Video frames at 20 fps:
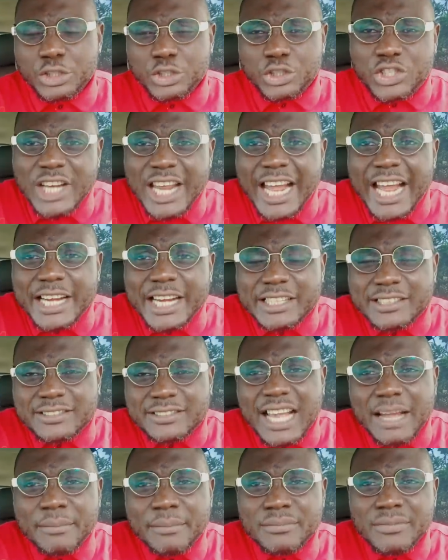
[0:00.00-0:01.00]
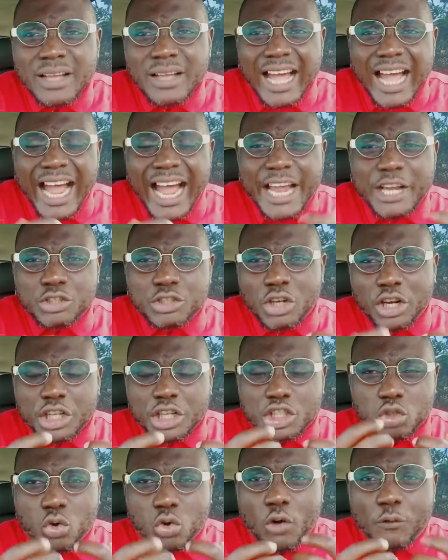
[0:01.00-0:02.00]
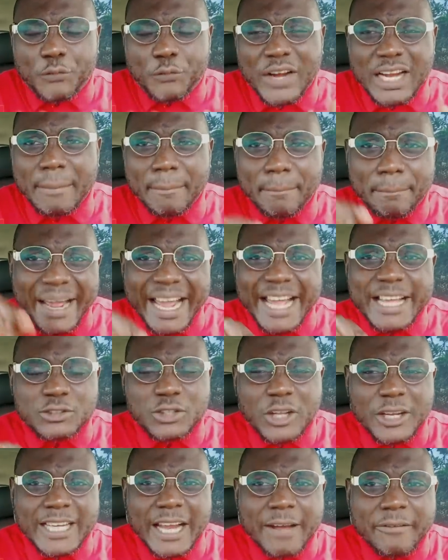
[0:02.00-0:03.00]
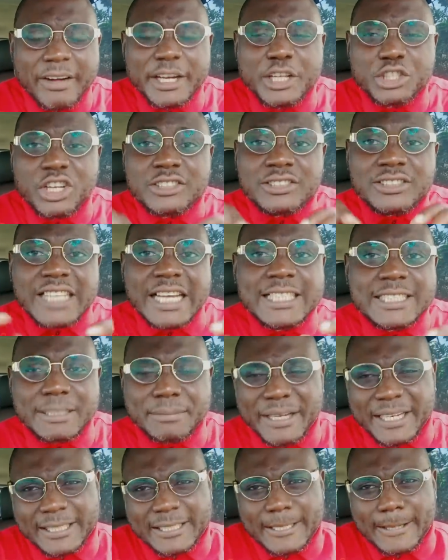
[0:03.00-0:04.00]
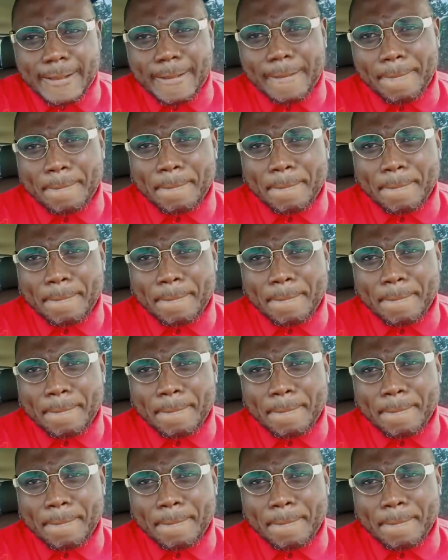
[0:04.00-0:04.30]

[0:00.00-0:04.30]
share the same ideological feeling based on their religious sentiment.